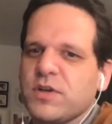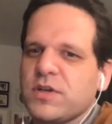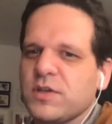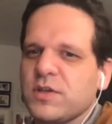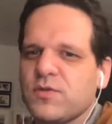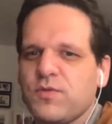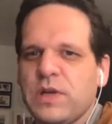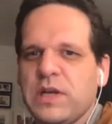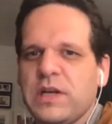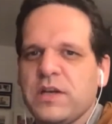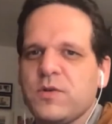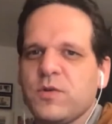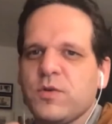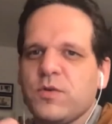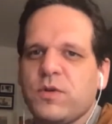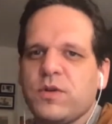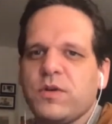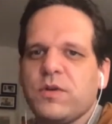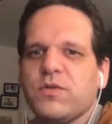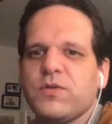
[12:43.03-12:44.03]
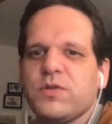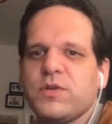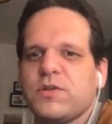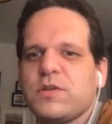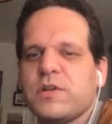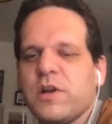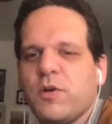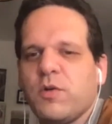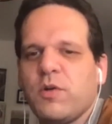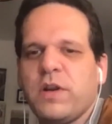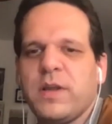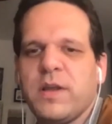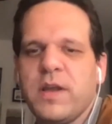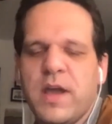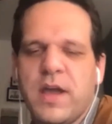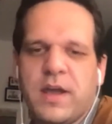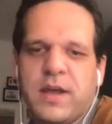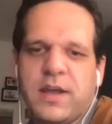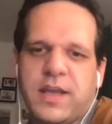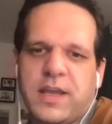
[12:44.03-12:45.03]
Just really to slowly
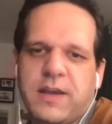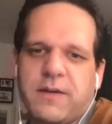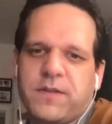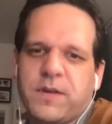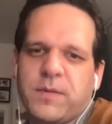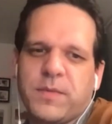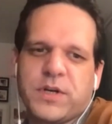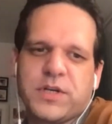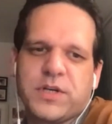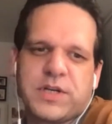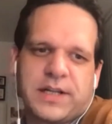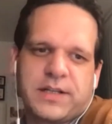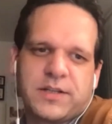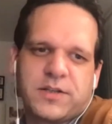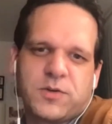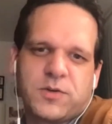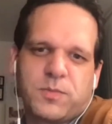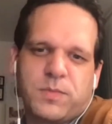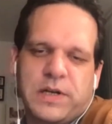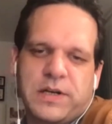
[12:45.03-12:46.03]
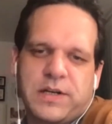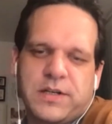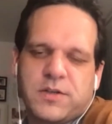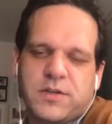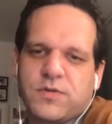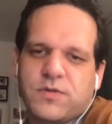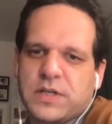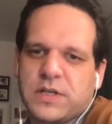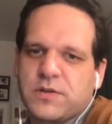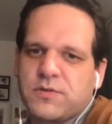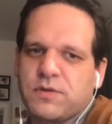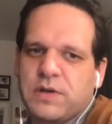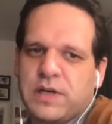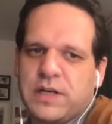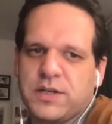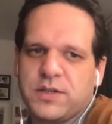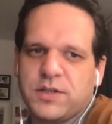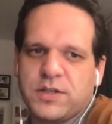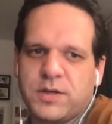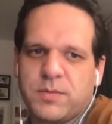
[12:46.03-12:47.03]
give them a chance to build this trust
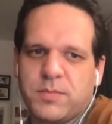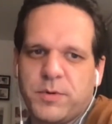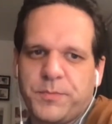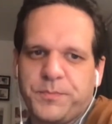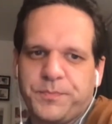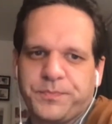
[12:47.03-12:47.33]
relationship.